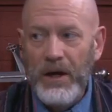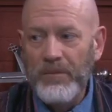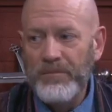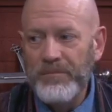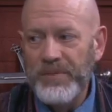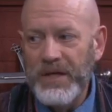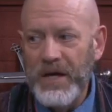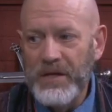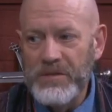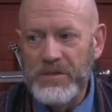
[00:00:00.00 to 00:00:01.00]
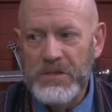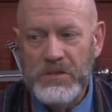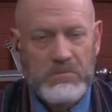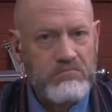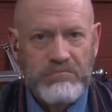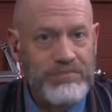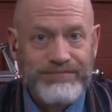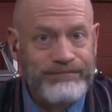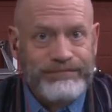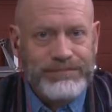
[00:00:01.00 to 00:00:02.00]
because
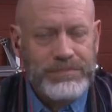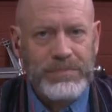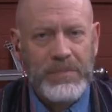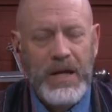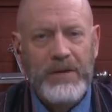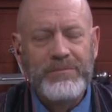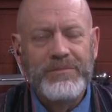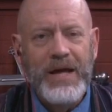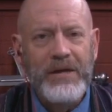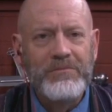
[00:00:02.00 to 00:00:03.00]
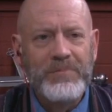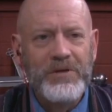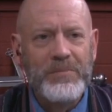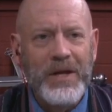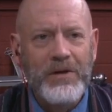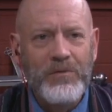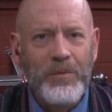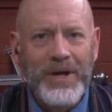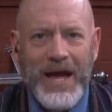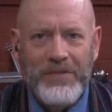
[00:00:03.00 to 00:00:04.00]
I hadn't been debating Roman
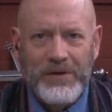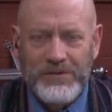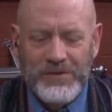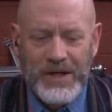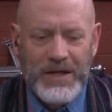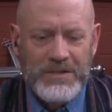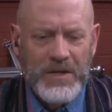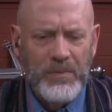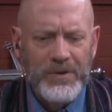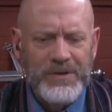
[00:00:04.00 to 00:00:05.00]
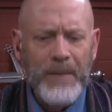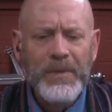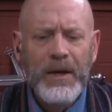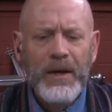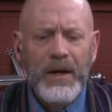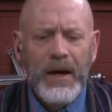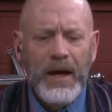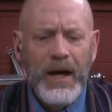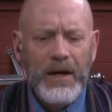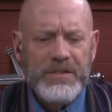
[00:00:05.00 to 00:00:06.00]
Catholics for decades at that point in time.
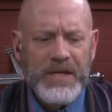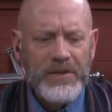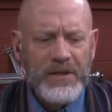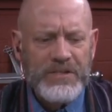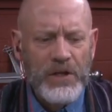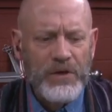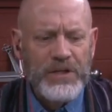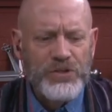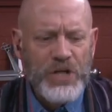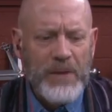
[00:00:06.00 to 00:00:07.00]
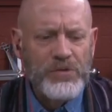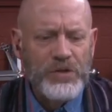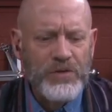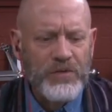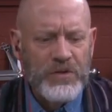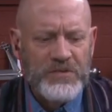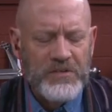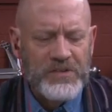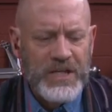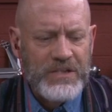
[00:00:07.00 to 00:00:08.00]
2 Thessalonians chapter 2, verse
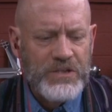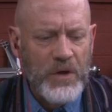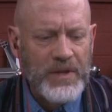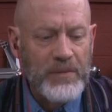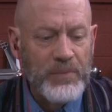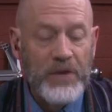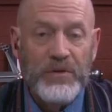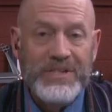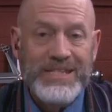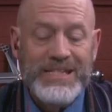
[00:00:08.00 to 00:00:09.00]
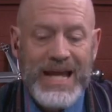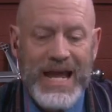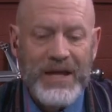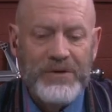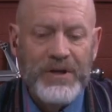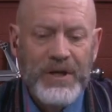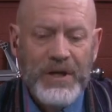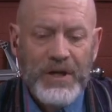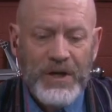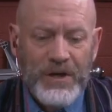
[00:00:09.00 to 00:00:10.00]
15. So then, brethren, stand
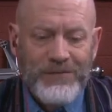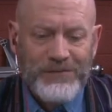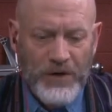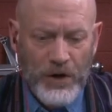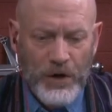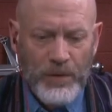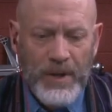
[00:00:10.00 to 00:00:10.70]
firm.